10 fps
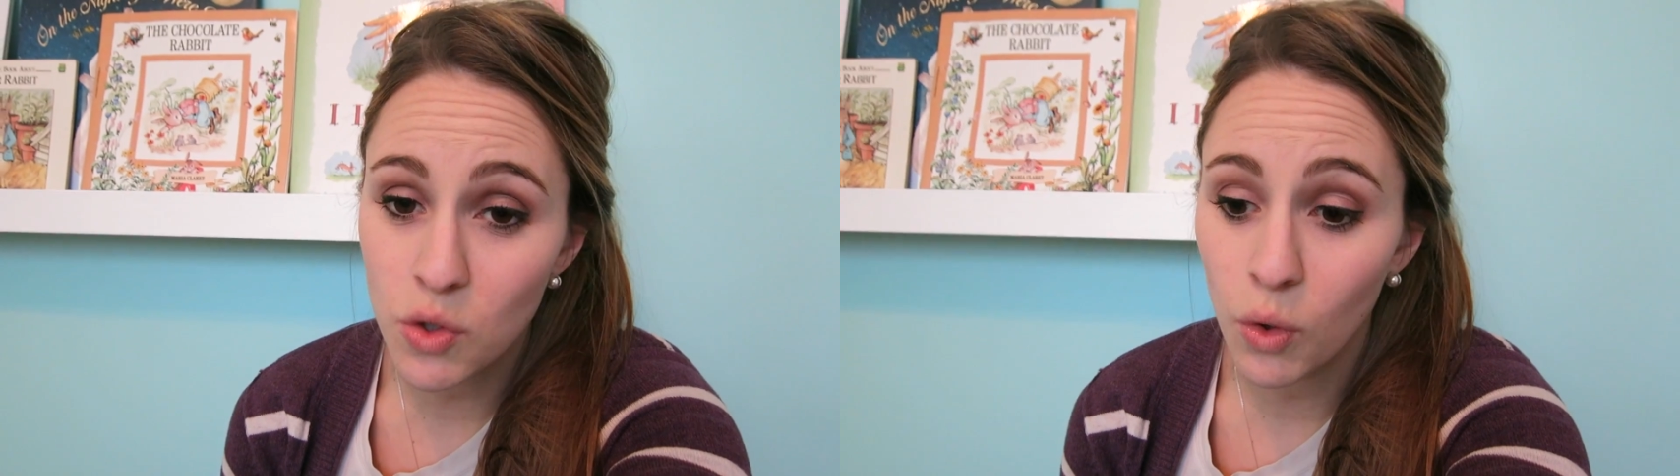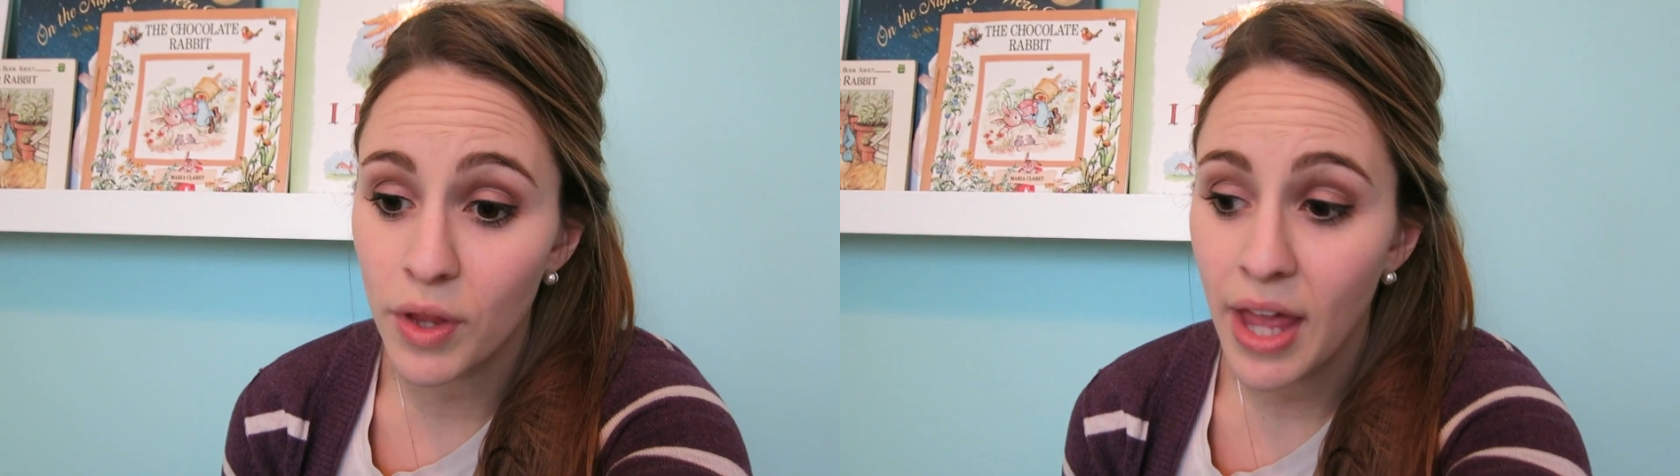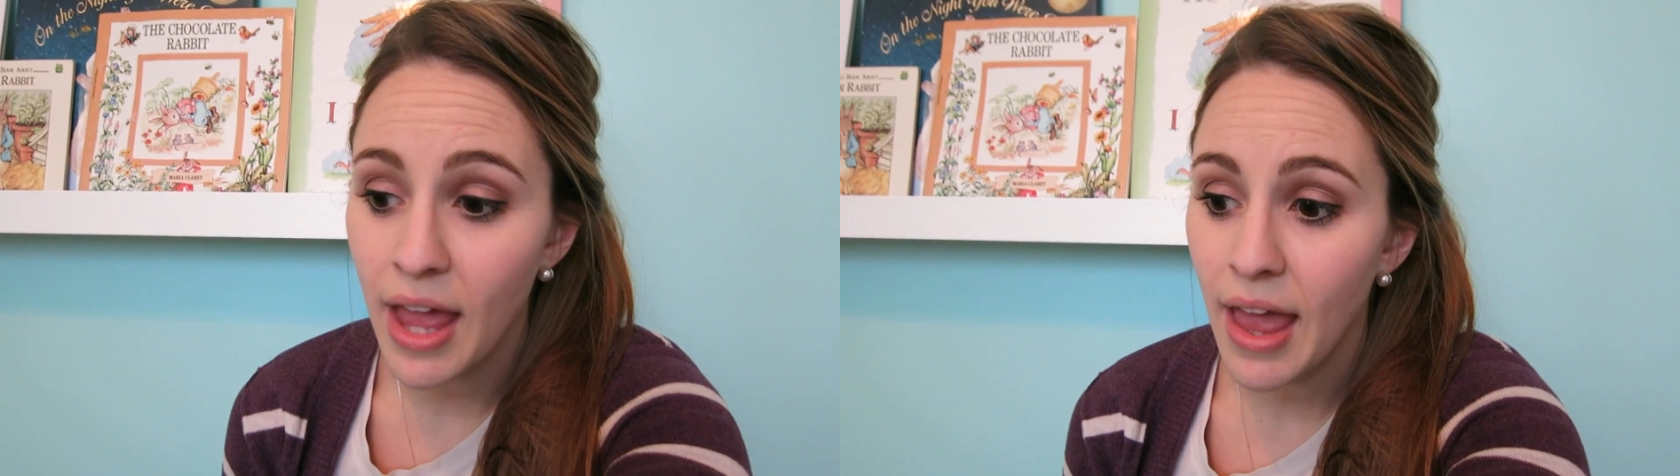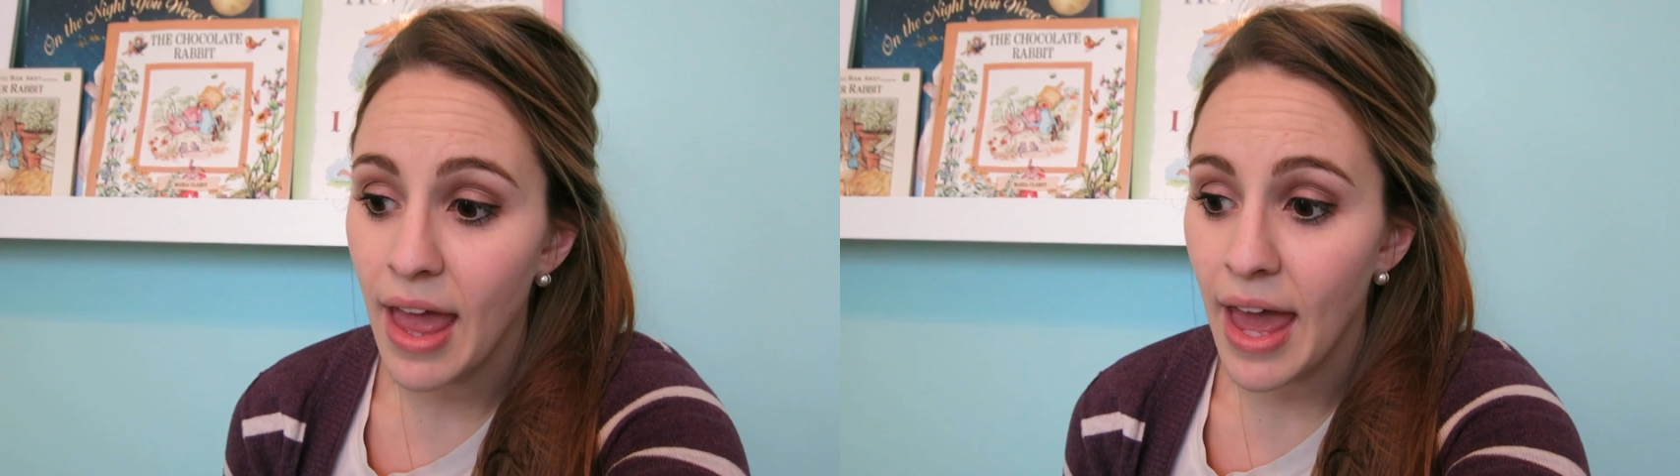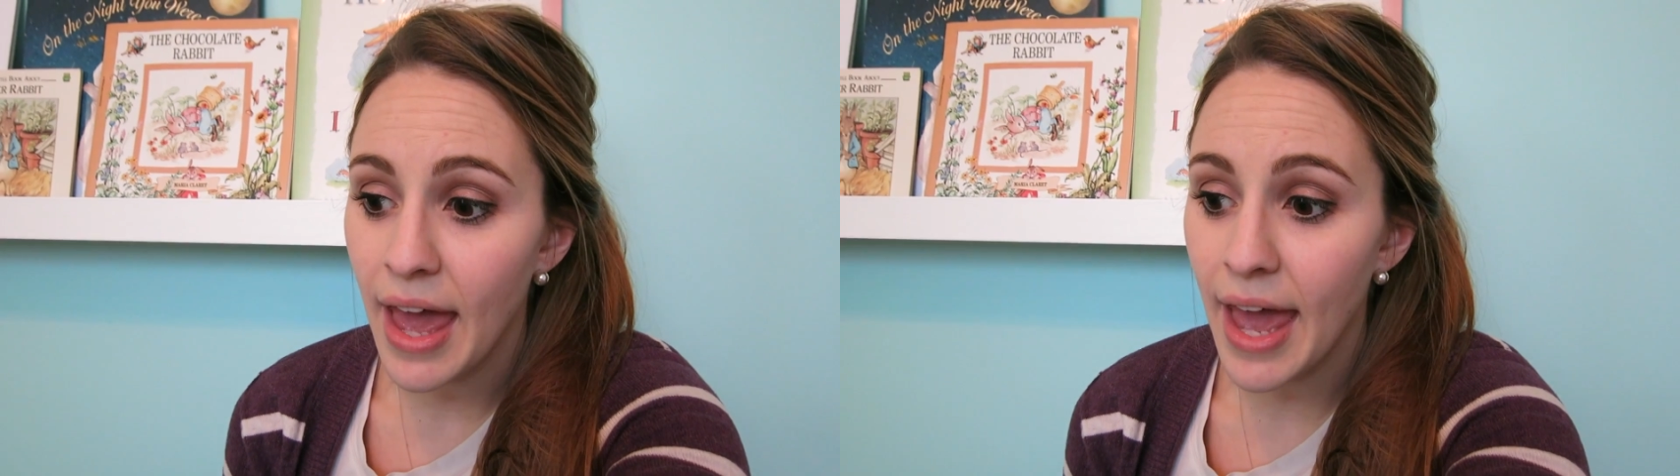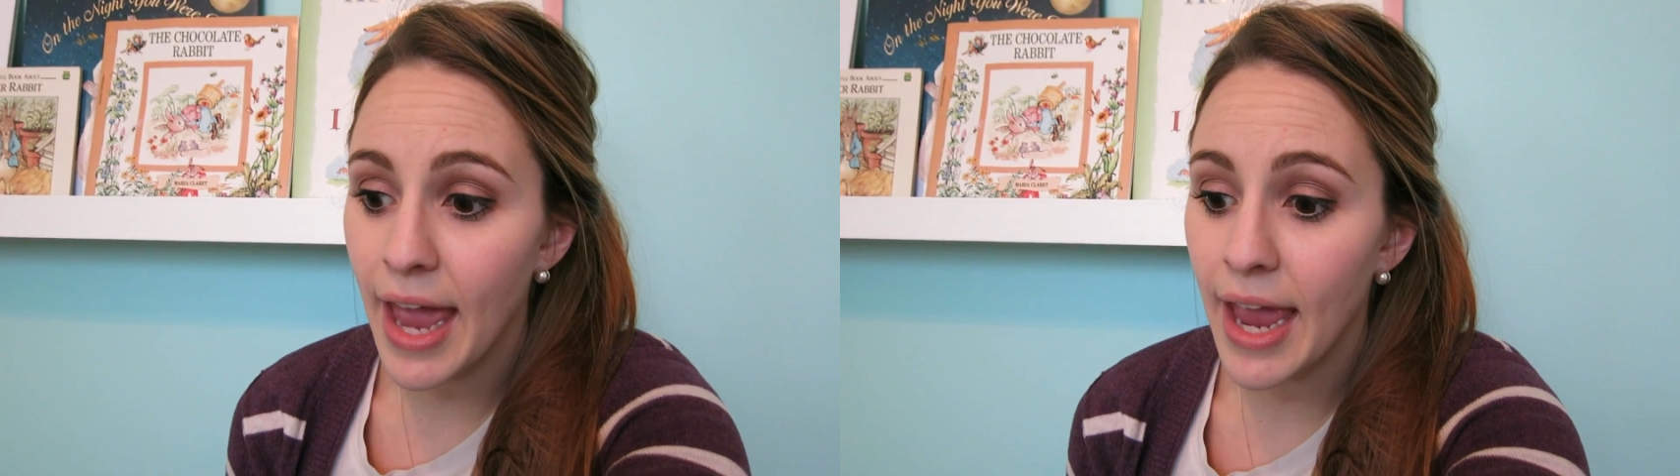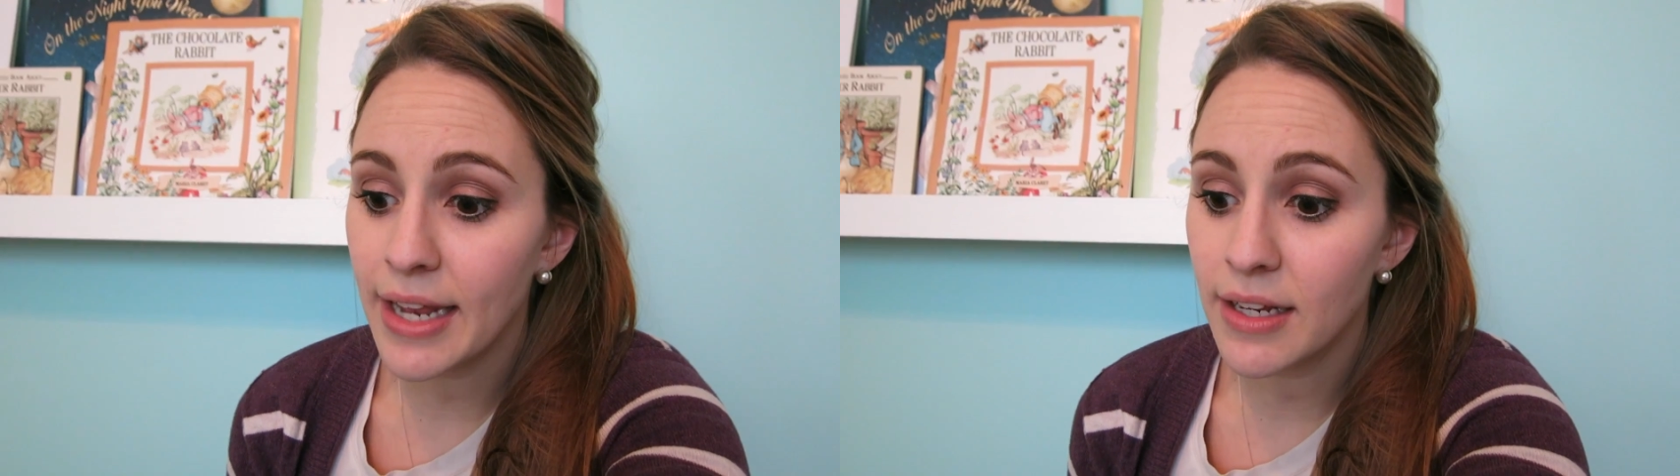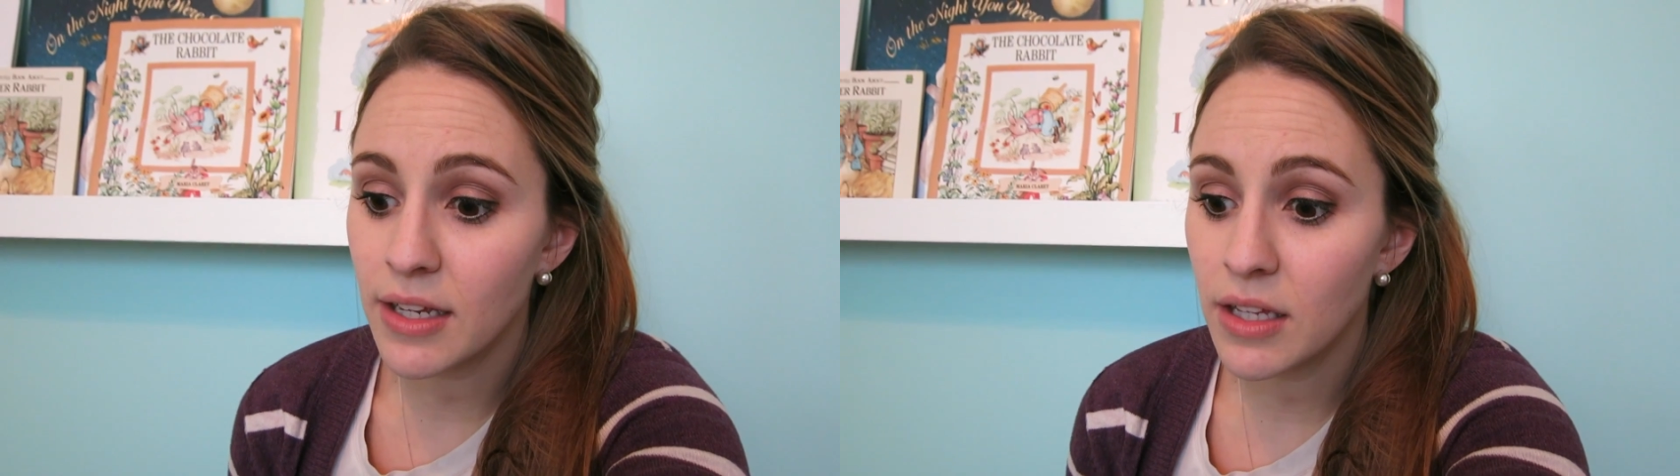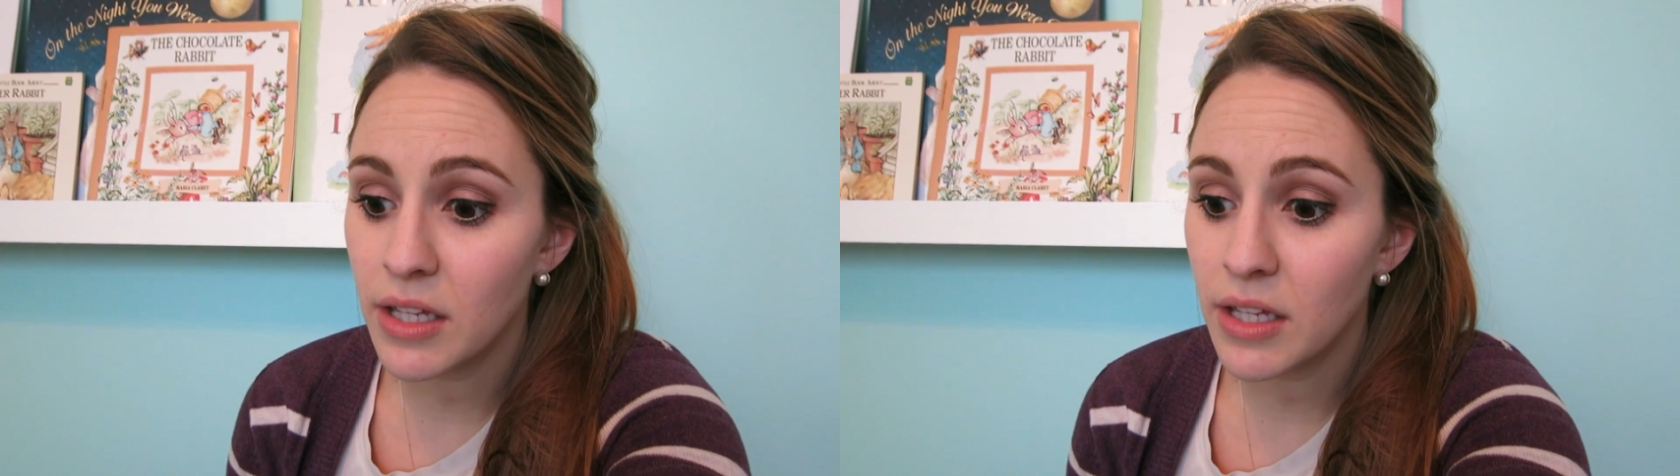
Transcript: old, and